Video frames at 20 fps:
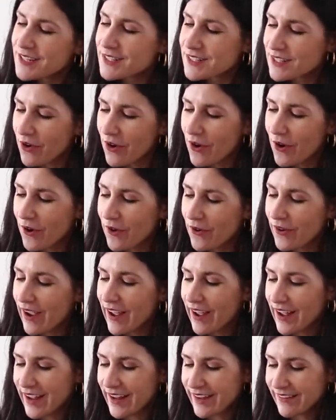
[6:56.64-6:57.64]
so
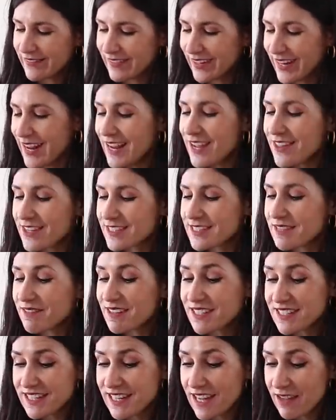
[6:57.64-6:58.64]
um, just
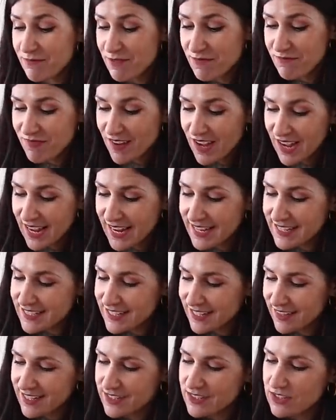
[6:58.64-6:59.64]
something to keep in
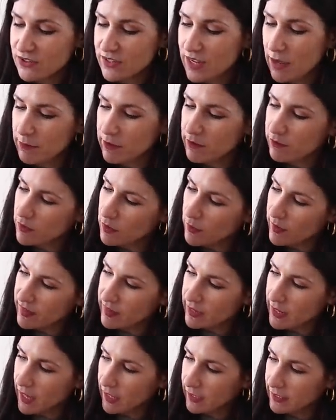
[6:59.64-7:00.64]
mind these do come in a few
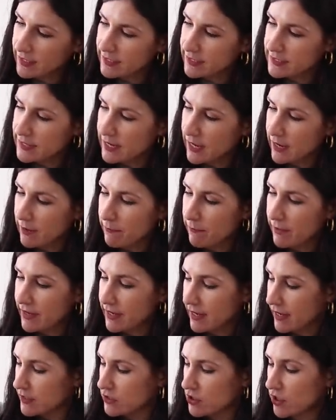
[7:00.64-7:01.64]
other colors uh,
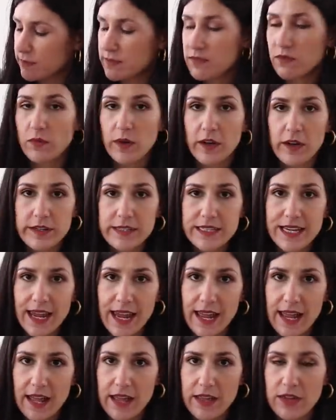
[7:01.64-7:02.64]
but yeah in terms of wear and
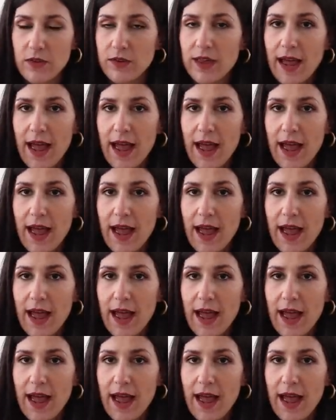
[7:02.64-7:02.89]
tear you